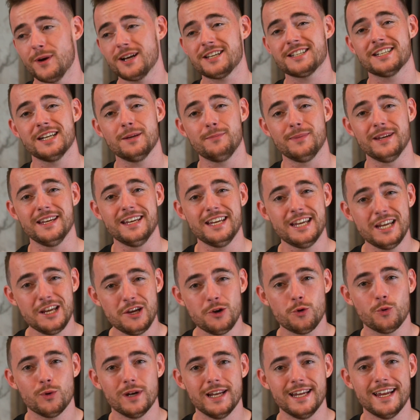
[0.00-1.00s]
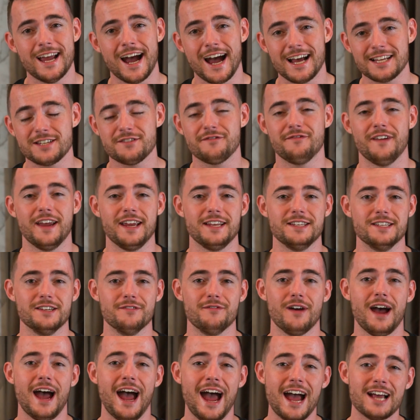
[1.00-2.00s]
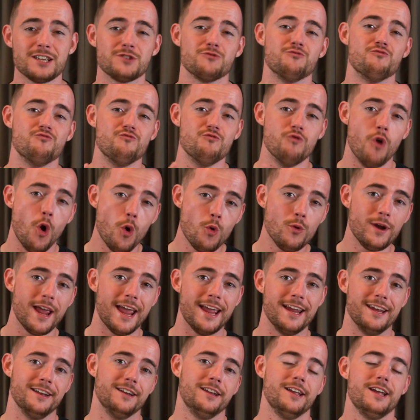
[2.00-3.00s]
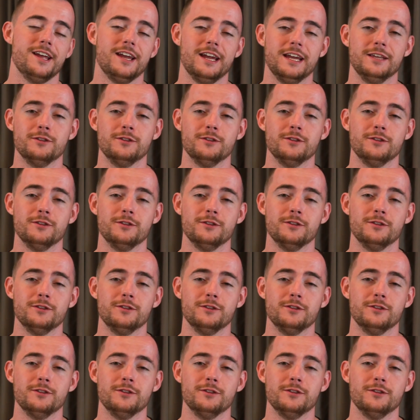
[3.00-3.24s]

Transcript: to actually be equally as effective as Rogaine